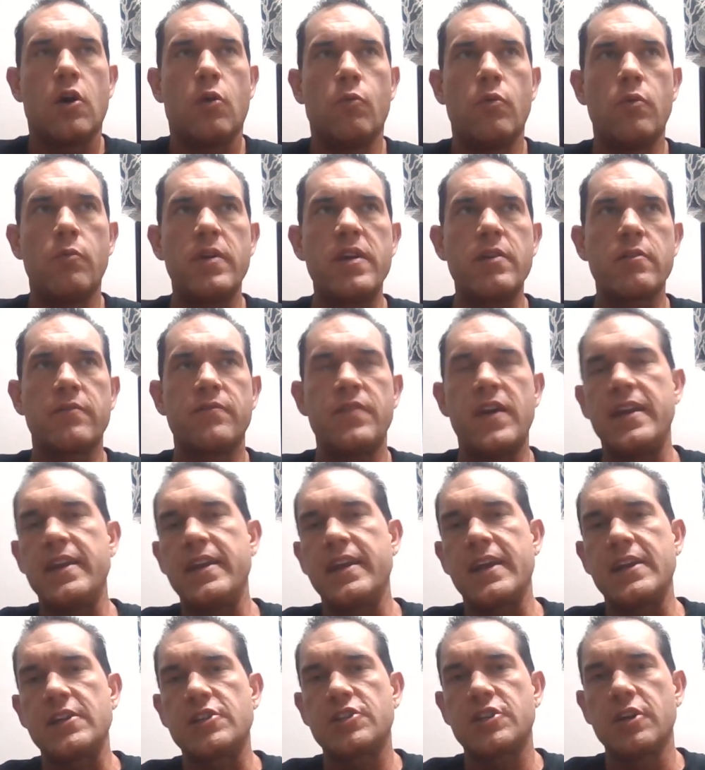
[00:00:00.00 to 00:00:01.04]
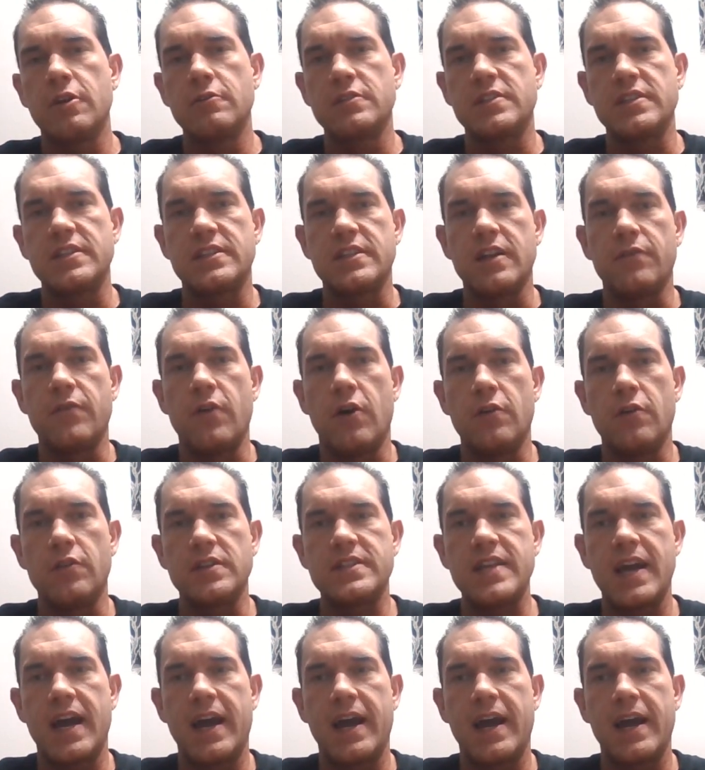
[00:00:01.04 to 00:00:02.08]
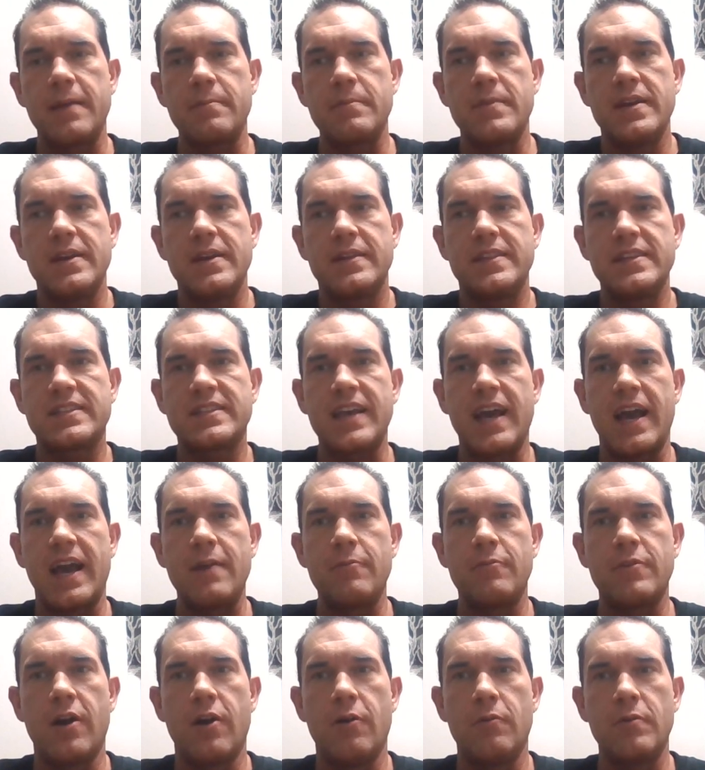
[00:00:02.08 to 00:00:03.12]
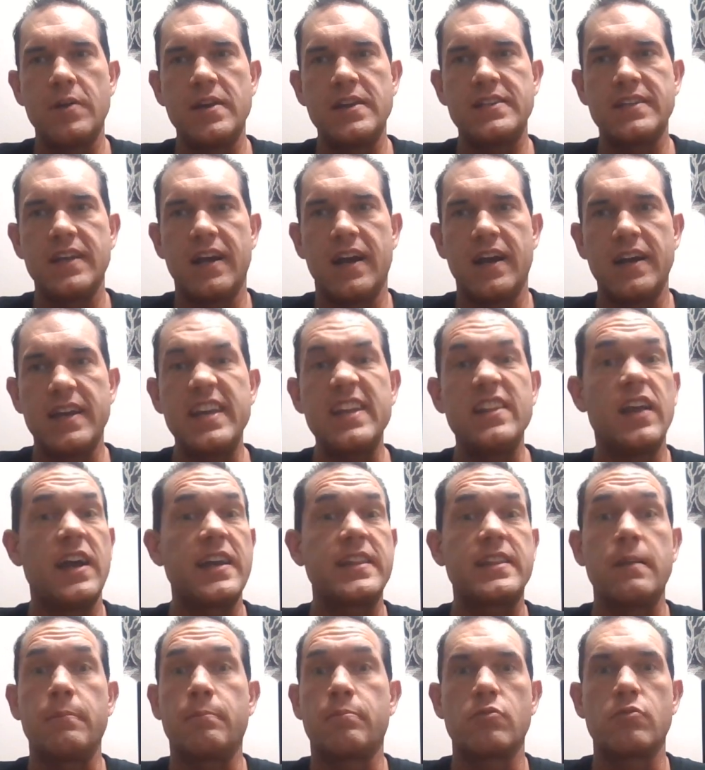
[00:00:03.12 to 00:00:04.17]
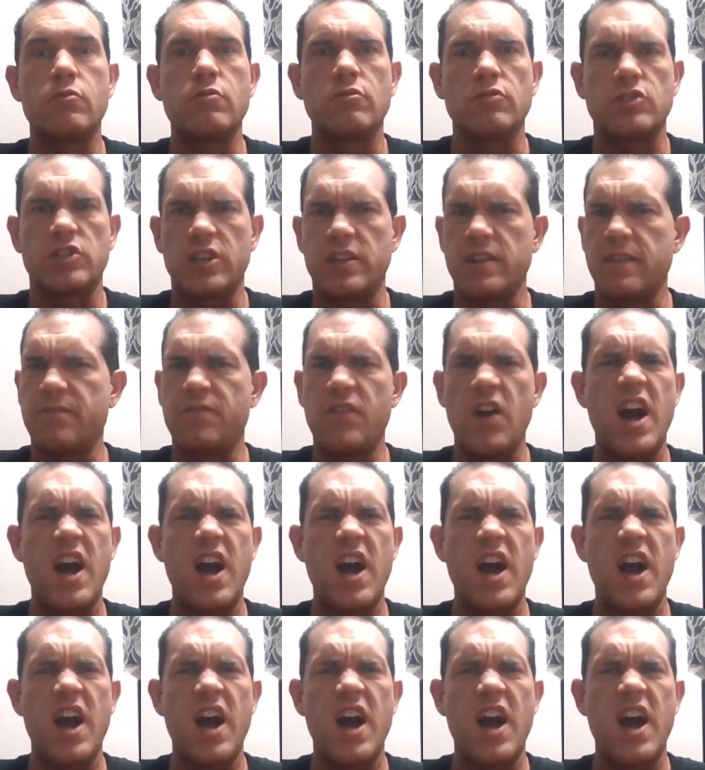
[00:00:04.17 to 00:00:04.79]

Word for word: when we were vending at shows and stuff all the time, this guy would always uh, he liked the brutal shit,